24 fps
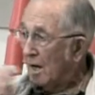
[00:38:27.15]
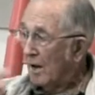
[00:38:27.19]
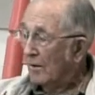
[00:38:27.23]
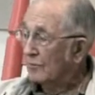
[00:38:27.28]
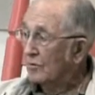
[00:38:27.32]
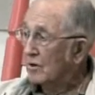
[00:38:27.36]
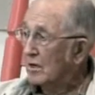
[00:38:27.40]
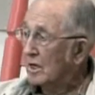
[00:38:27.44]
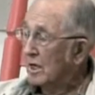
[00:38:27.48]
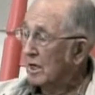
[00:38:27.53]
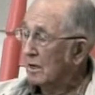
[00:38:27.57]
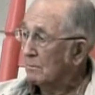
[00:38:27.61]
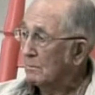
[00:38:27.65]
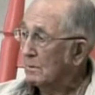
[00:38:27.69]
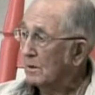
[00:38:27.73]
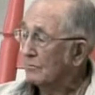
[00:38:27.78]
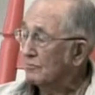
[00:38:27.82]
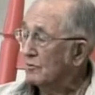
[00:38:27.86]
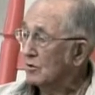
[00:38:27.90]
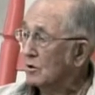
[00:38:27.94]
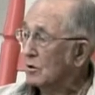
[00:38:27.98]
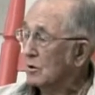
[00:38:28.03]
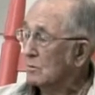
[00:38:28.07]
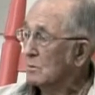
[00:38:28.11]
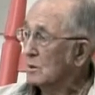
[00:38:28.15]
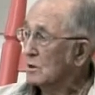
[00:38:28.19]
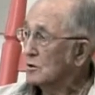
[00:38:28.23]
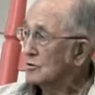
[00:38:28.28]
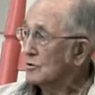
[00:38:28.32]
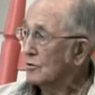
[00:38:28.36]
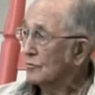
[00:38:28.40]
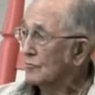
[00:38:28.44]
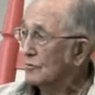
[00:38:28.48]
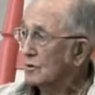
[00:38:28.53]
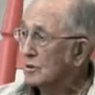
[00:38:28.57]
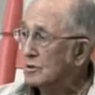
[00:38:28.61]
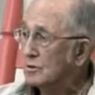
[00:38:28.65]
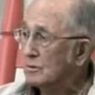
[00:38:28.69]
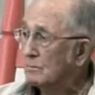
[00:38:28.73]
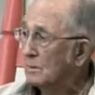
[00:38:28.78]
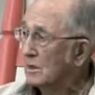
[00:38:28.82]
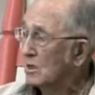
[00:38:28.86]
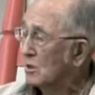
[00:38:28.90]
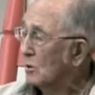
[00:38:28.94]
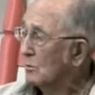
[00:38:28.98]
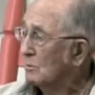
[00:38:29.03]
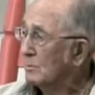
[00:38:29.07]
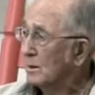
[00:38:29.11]
If it hadn't been for commercial fishing,
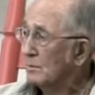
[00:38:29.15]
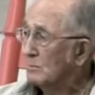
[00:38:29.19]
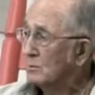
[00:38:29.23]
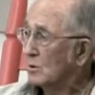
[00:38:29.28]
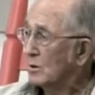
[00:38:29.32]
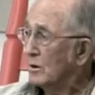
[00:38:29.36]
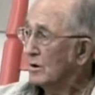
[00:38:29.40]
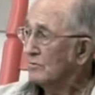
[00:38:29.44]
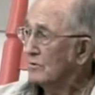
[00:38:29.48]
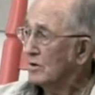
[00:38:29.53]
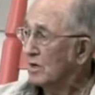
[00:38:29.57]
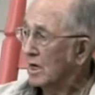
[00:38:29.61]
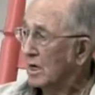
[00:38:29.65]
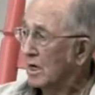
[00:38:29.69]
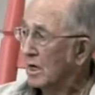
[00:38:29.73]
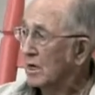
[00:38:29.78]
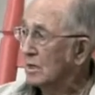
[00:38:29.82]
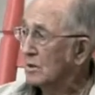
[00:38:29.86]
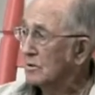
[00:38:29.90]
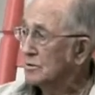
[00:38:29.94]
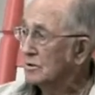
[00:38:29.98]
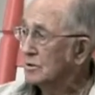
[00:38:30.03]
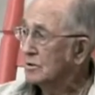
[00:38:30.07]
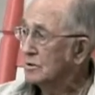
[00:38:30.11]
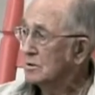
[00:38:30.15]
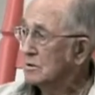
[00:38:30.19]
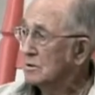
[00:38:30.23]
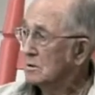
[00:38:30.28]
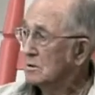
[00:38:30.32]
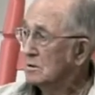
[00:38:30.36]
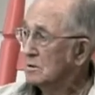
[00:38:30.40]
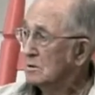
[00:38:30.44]
there'd be no people living in the Hatteras